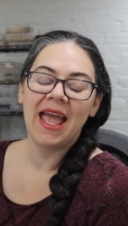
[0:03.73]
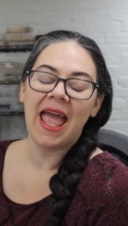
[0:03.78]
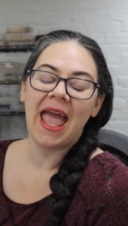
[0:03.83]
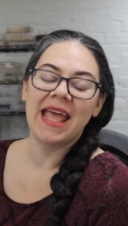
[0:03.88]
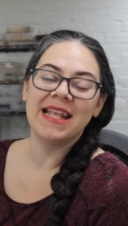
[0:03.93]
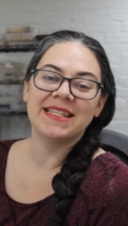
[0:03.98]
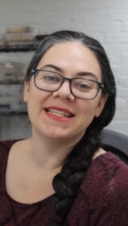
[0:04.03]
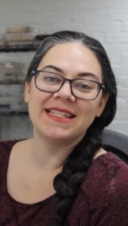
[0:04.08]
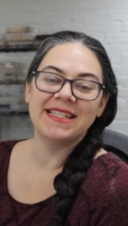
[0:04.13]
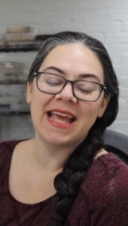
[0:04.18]

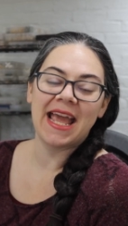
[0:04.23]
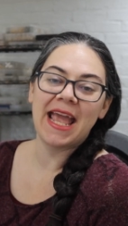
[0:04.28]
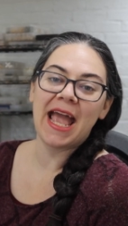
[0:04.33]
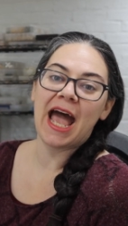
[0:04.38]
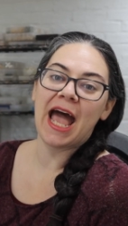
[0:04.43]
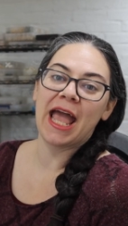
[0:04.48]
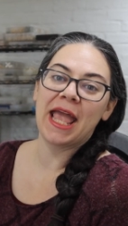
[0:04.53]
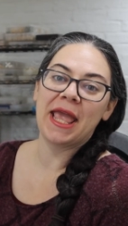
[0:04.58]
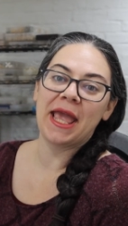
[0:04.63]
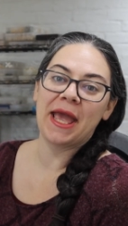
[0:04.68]
and today
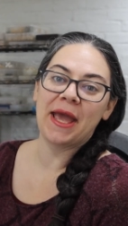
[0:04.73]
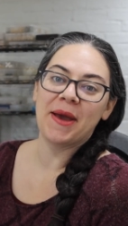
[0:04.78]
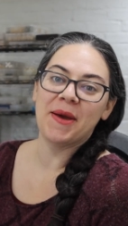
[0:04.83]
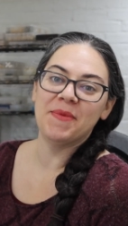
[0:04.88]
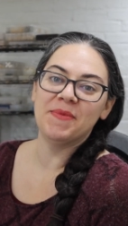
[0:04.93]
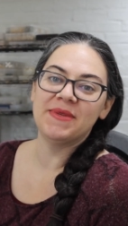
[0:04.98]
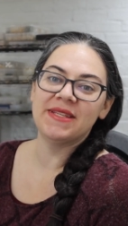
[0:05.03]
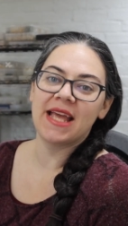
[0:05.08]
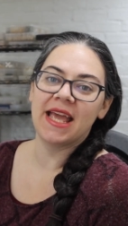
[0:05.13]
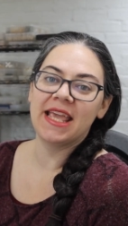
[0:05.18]
I
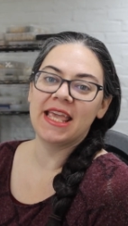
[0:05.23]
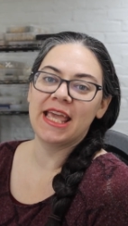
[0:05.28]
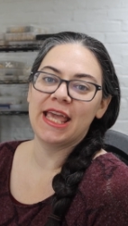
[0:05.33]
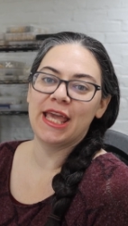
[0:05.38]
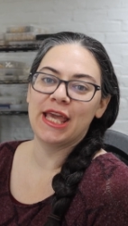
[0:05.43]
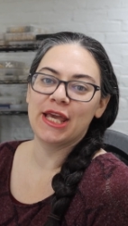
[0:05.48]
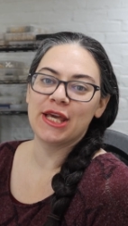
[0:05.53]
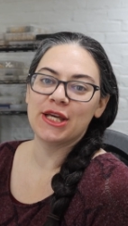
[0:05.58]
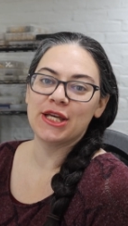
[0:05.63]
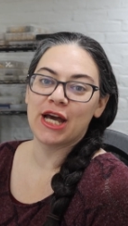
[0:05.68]
am
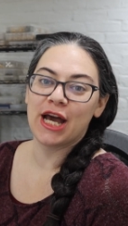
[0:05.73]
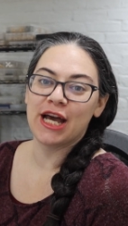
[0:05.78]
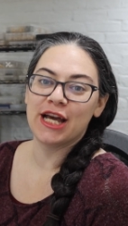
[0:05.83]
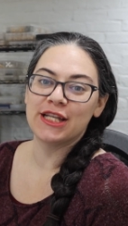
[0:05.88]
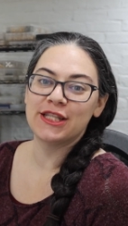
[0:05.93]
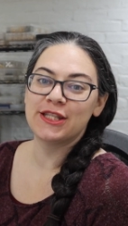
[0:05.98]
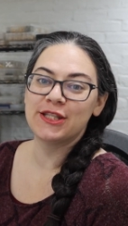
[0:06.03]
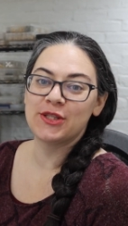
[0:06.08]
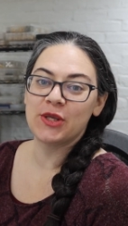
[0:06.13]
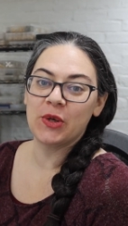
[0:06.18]
taking
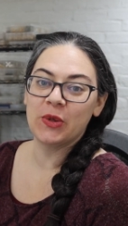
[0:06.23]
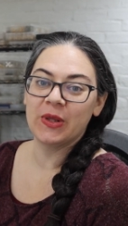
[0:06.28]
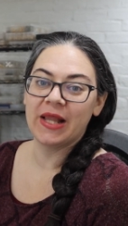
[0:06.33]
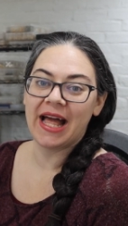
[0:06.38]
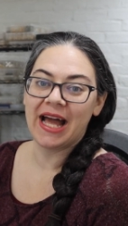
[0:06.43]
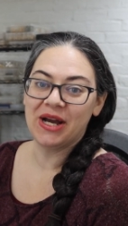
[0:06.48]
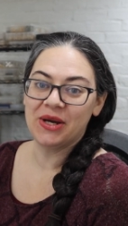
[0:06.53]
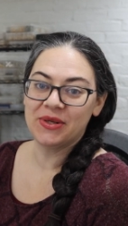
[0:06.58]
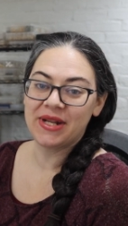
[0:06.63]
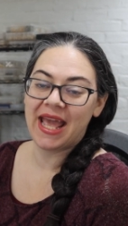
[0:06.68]
So
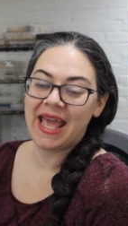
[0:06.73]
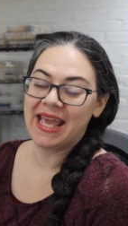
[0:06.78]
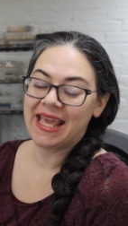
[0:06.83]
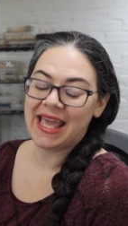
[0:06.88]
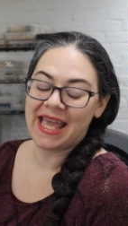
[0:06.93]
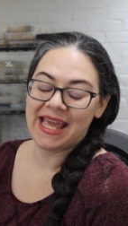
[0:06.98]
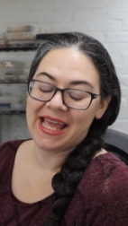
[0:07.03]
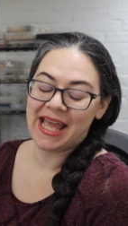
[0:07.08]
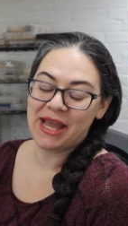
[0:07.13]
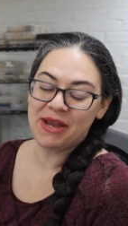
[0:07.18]
Loud,
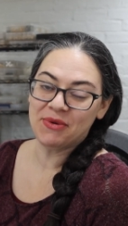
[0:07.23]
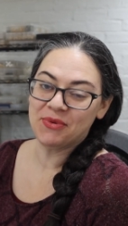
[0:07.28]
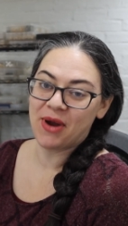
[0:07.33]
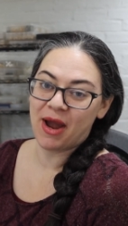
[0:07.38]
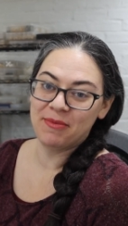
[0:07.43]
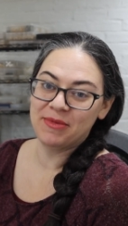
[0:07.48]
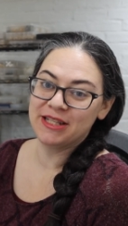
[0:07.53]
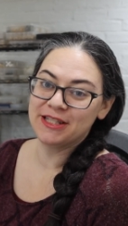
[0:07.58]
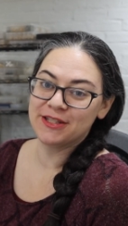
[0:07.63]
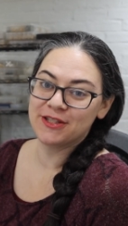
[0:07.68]
aka
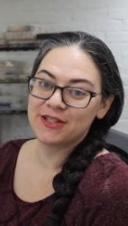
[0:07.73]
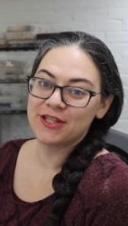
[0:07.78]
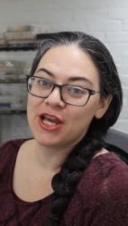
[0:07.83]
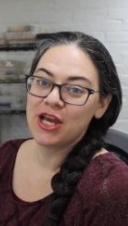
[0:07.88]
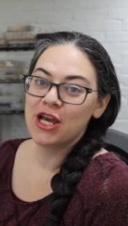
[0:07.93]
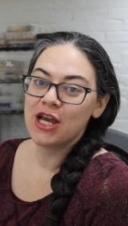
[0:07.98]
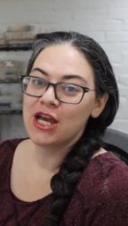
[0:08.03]
Robin's